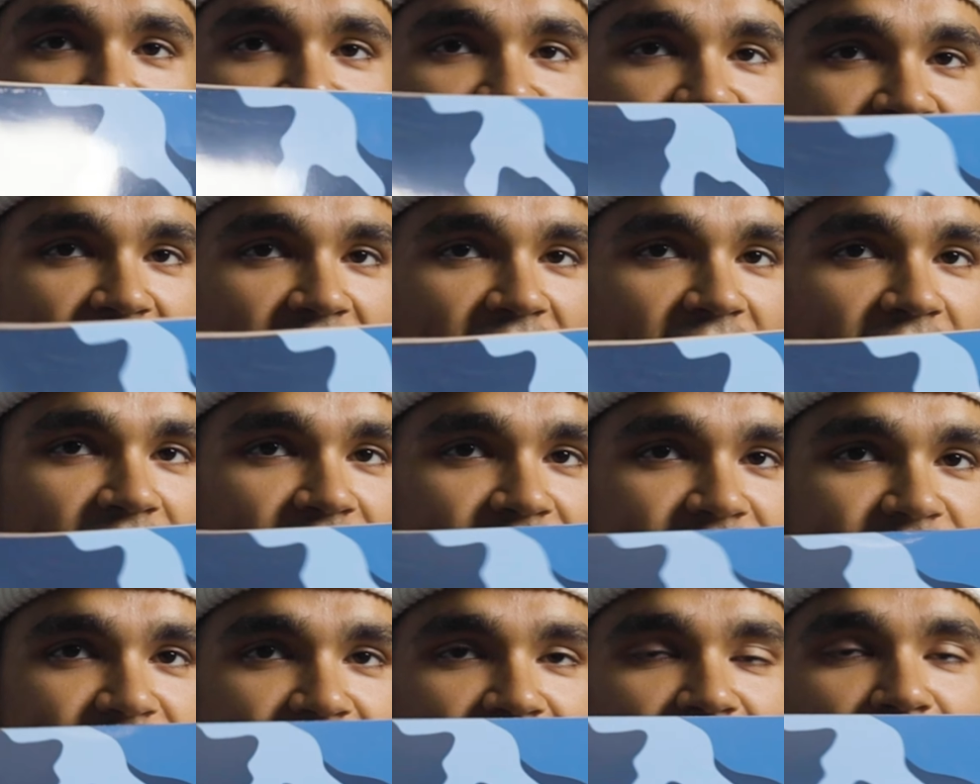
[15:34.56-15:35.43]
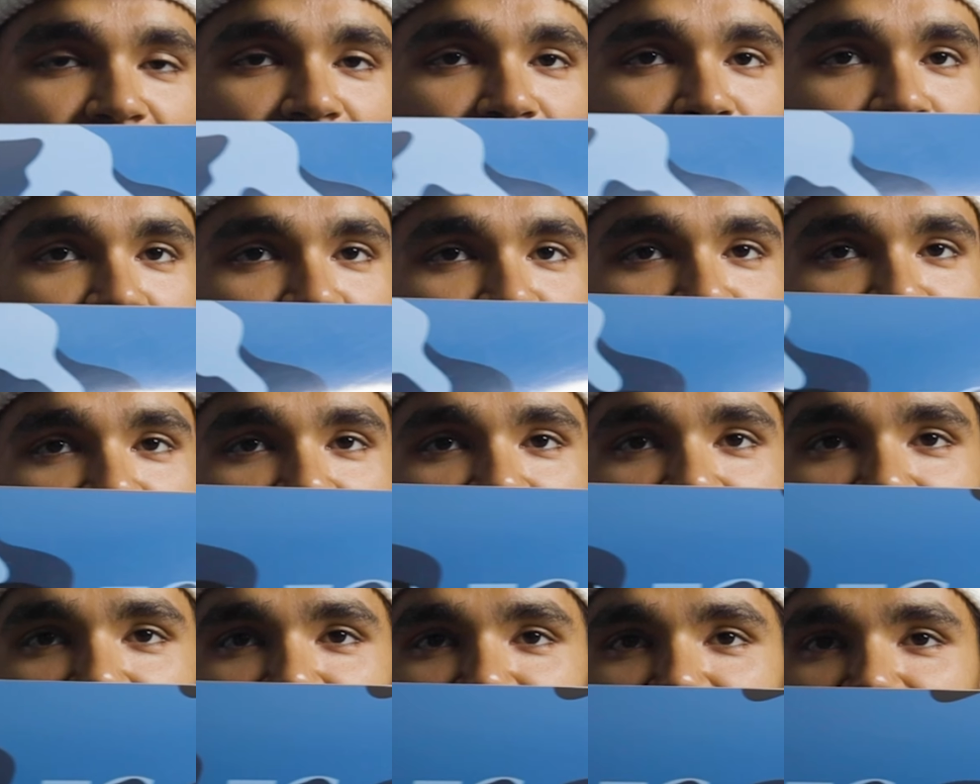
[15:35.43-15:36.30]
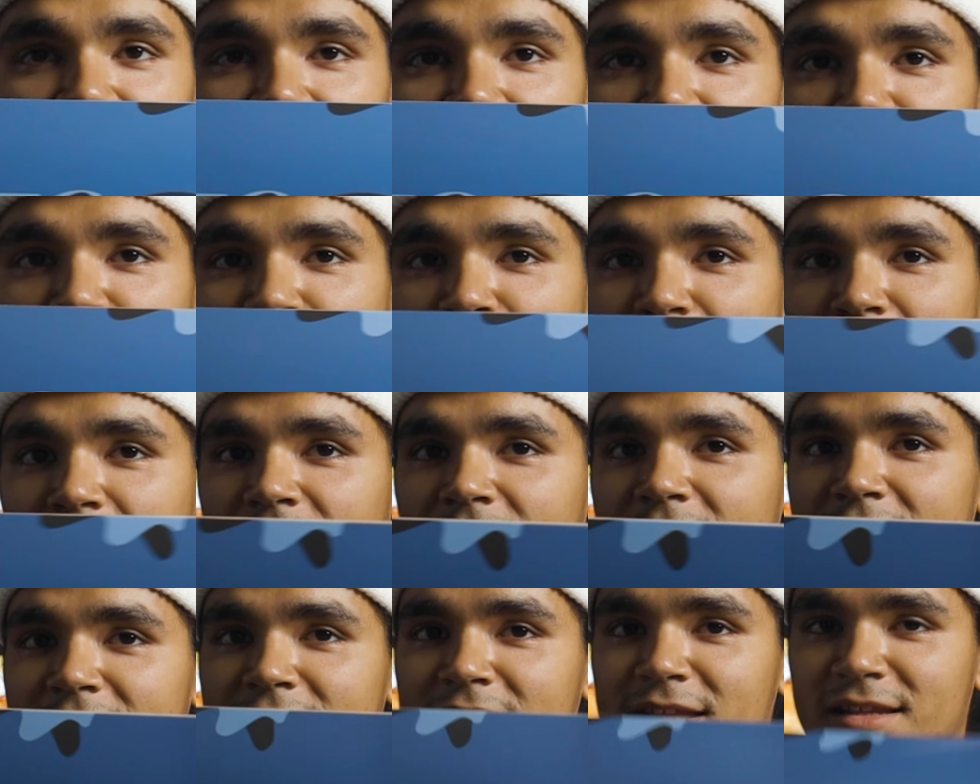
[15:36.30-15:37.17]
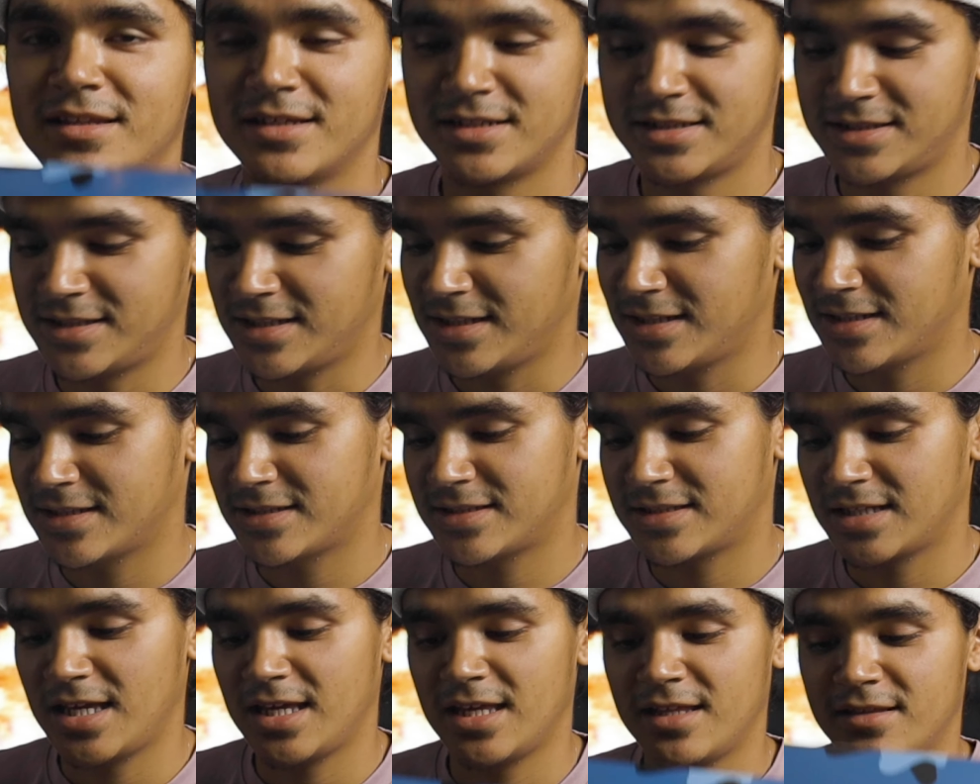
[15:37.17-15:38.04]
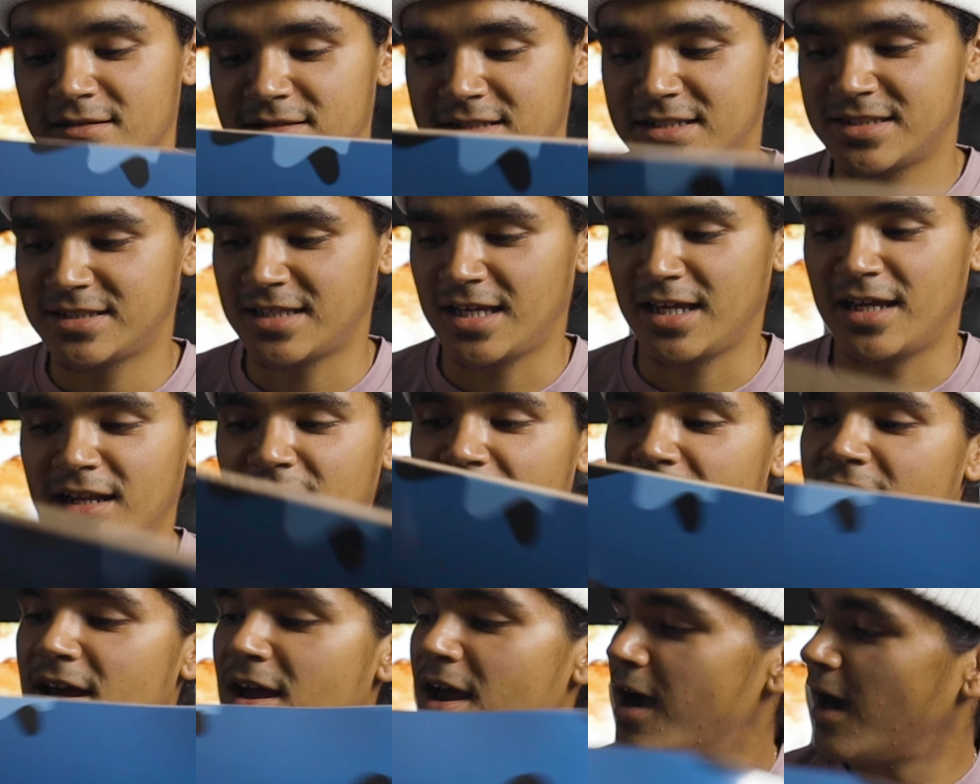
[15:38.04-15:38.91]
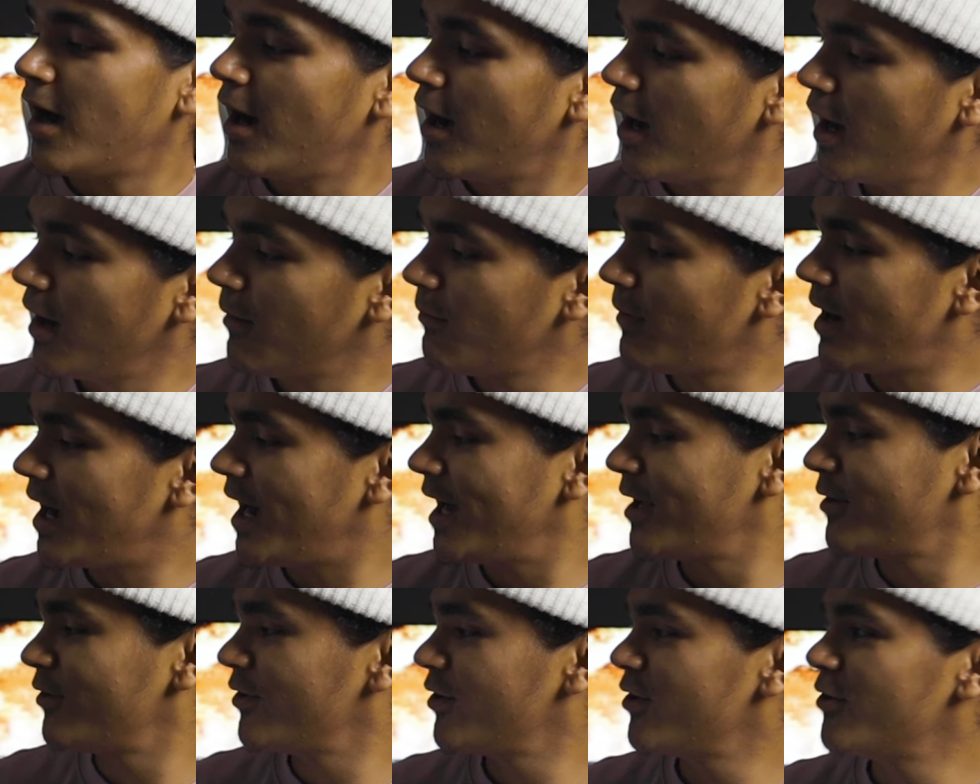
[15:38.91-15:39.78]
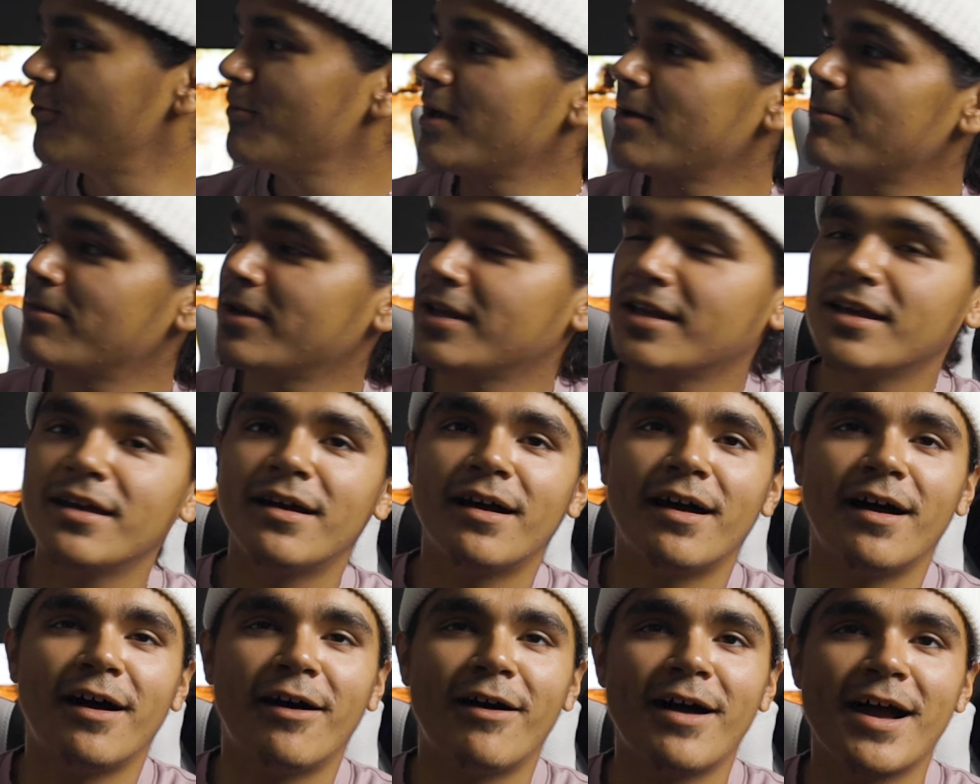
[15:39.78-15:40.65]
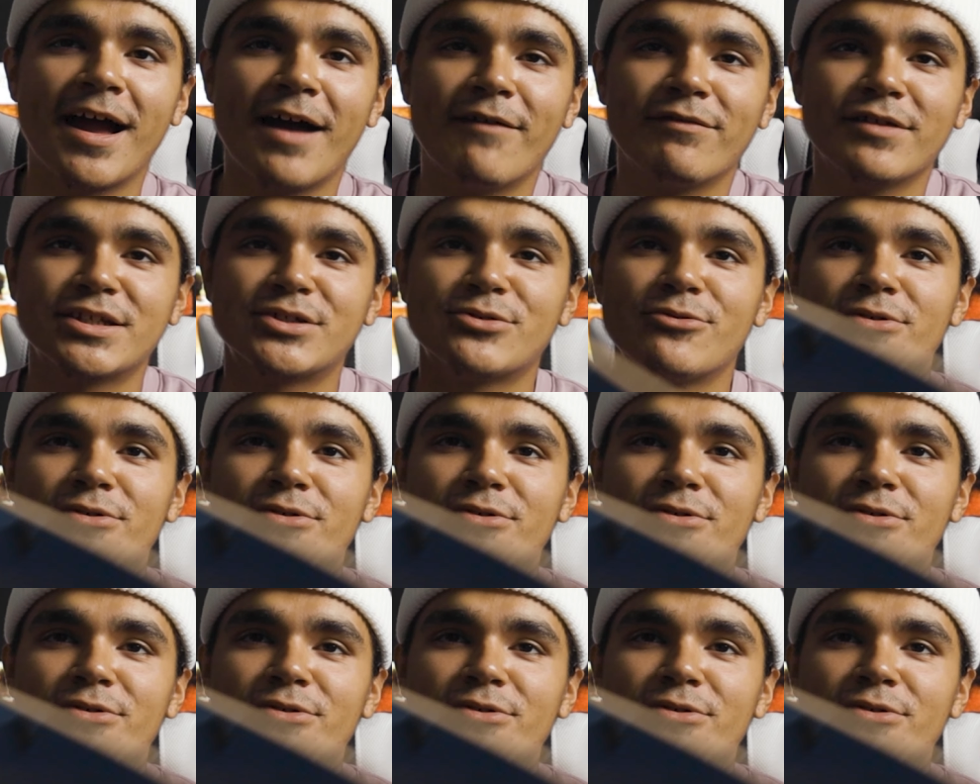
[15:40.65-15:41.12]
second right behind that one. This thing is insane. I don't know, maybe I'll have this